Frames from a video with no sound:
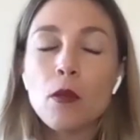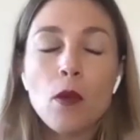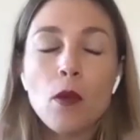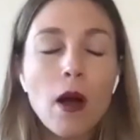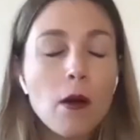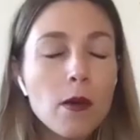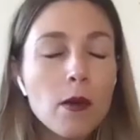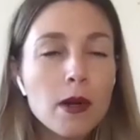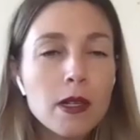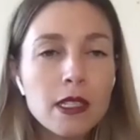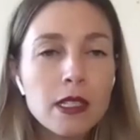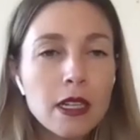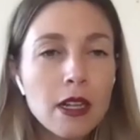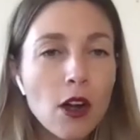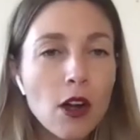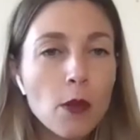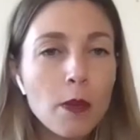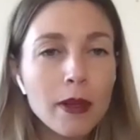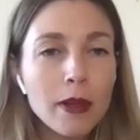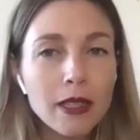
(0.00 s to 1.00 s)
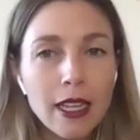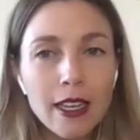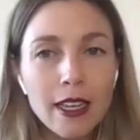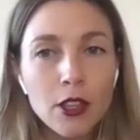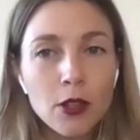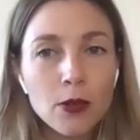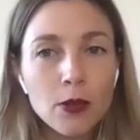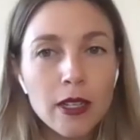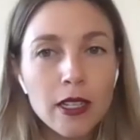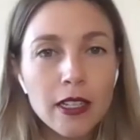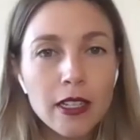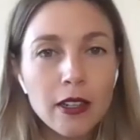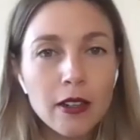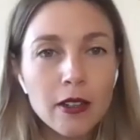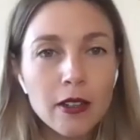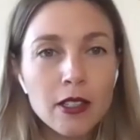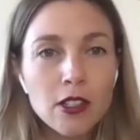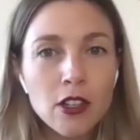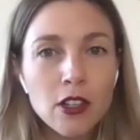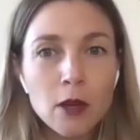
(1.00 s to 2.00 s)
what was it open like three
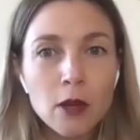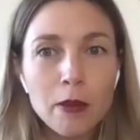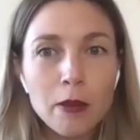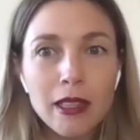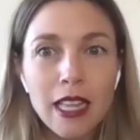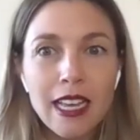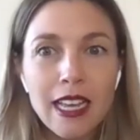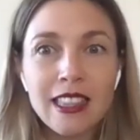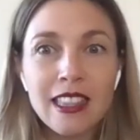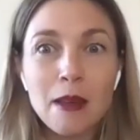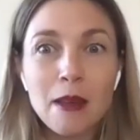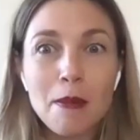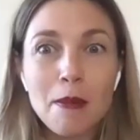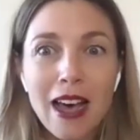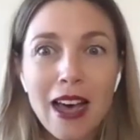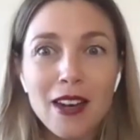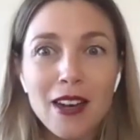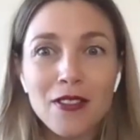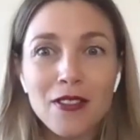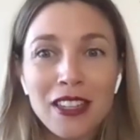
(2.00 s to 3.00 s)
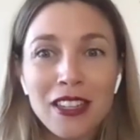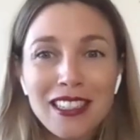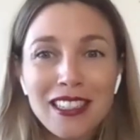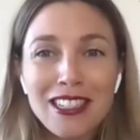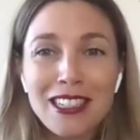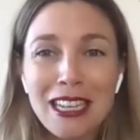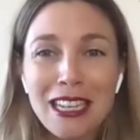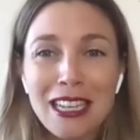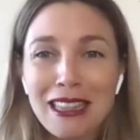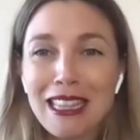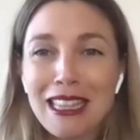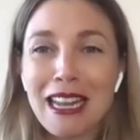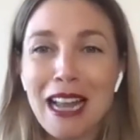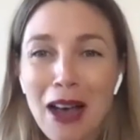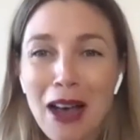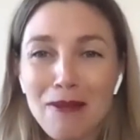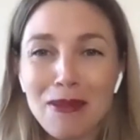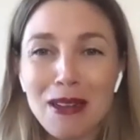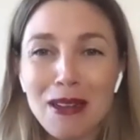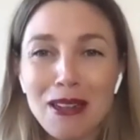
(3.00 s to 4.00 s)
years could have been like the amount of like shit that
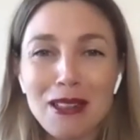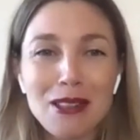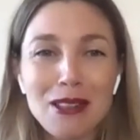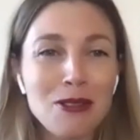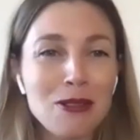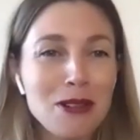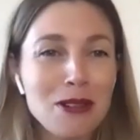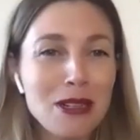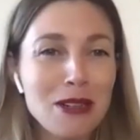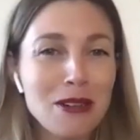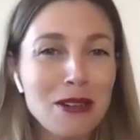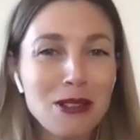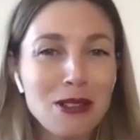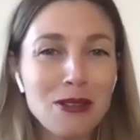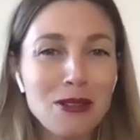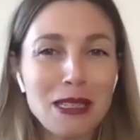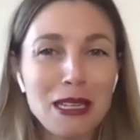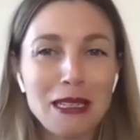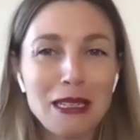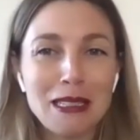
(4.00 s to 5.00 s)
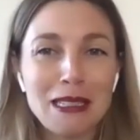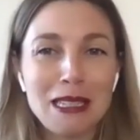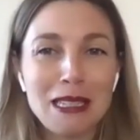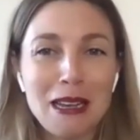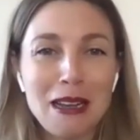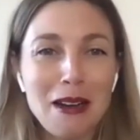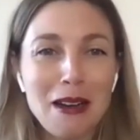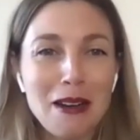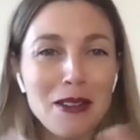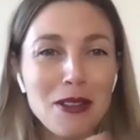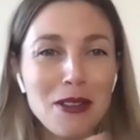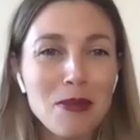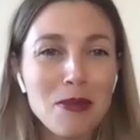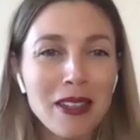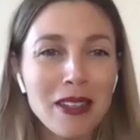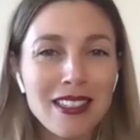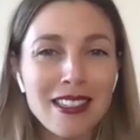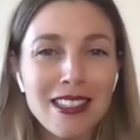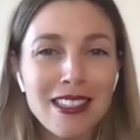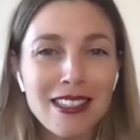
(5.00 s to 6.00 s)
happened in three years would like take other
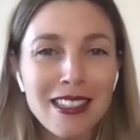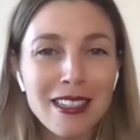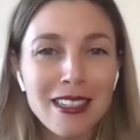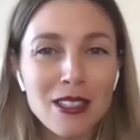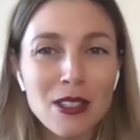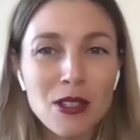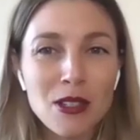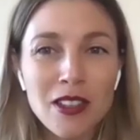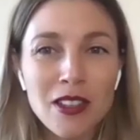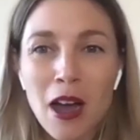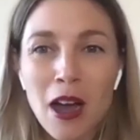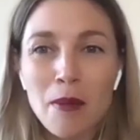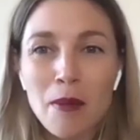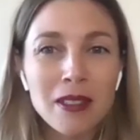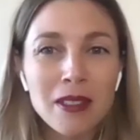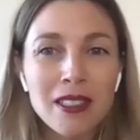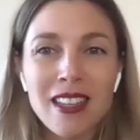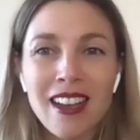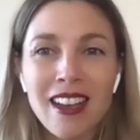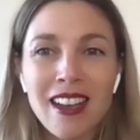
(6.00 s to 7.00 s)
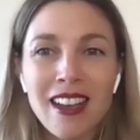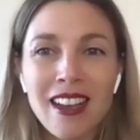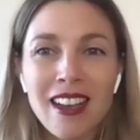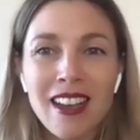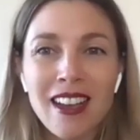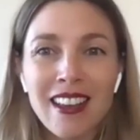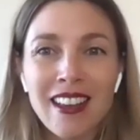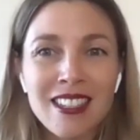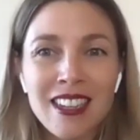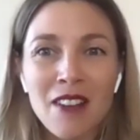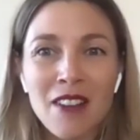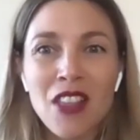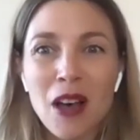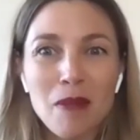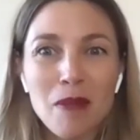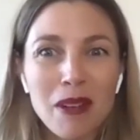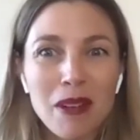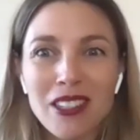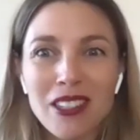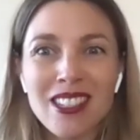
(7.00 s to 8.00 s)
places like a couple decades to
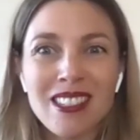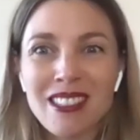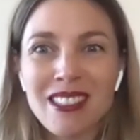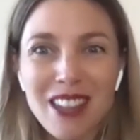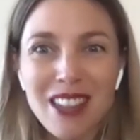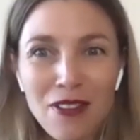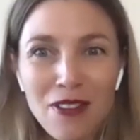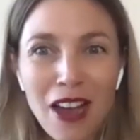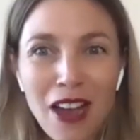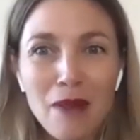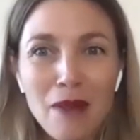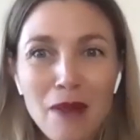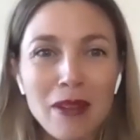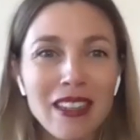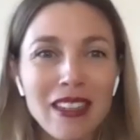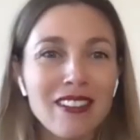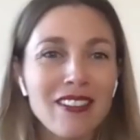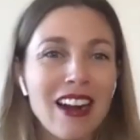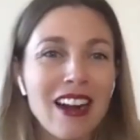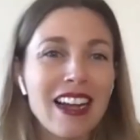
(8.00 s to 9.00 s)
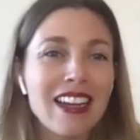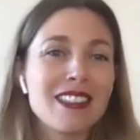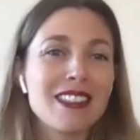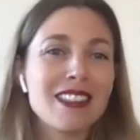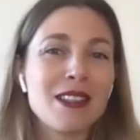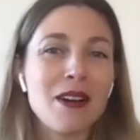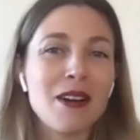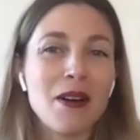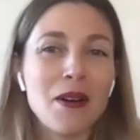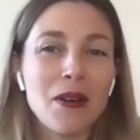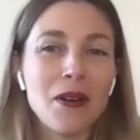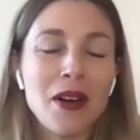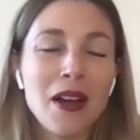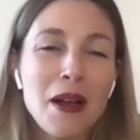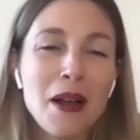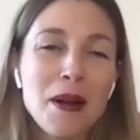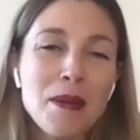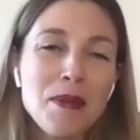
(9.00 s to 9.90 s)
have that much stuff happen, right? So